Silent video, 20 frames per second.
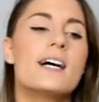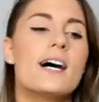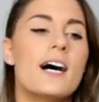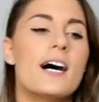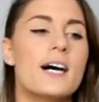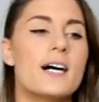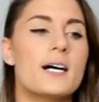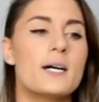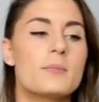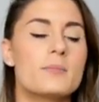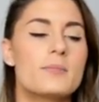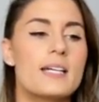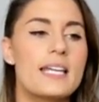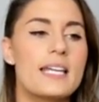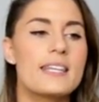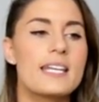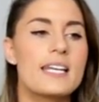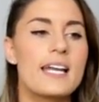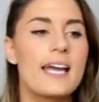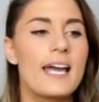Um,
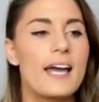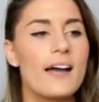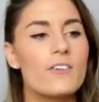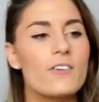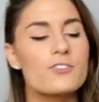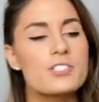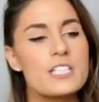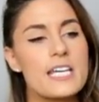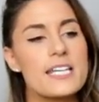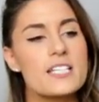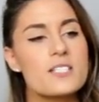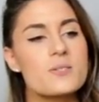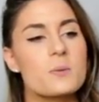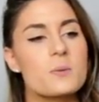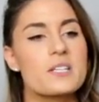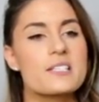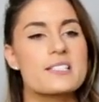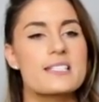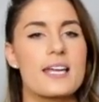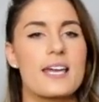and then I have days
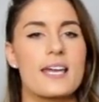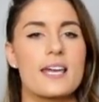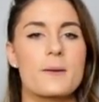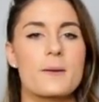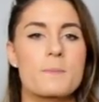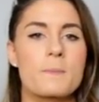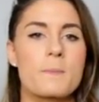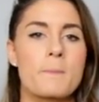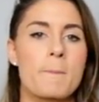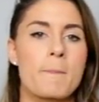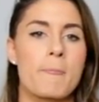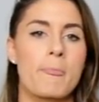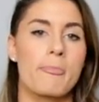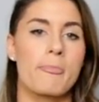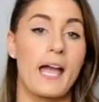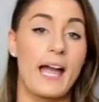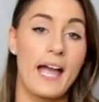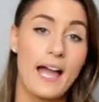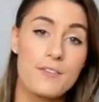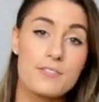where it's like,
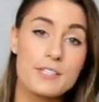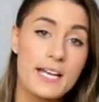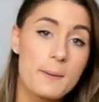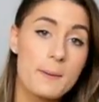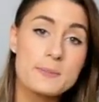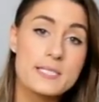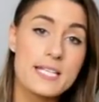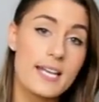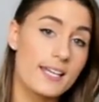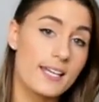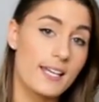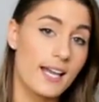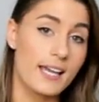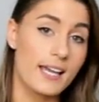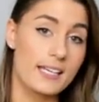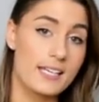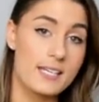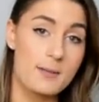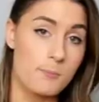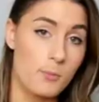I have an appetite, I
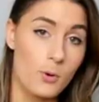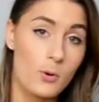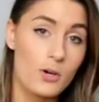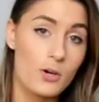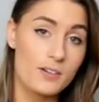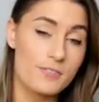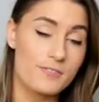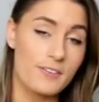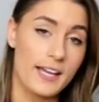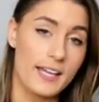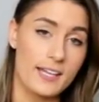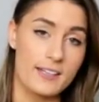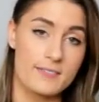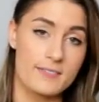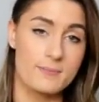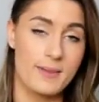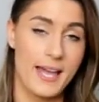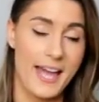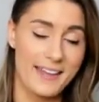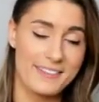can eat more if I
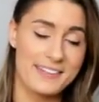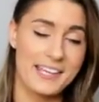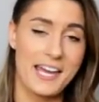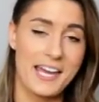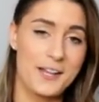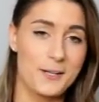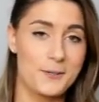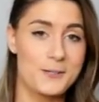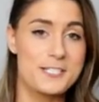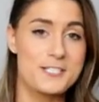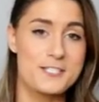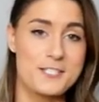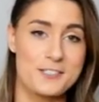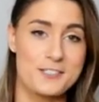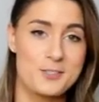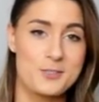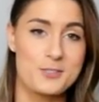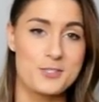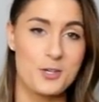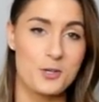had the calories to
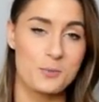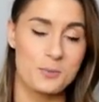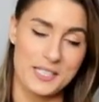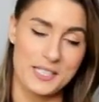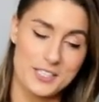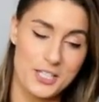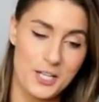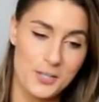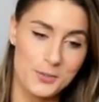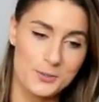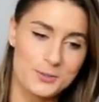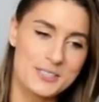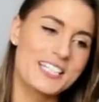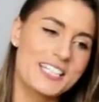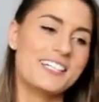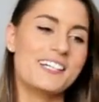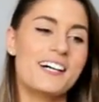do so, but I don't.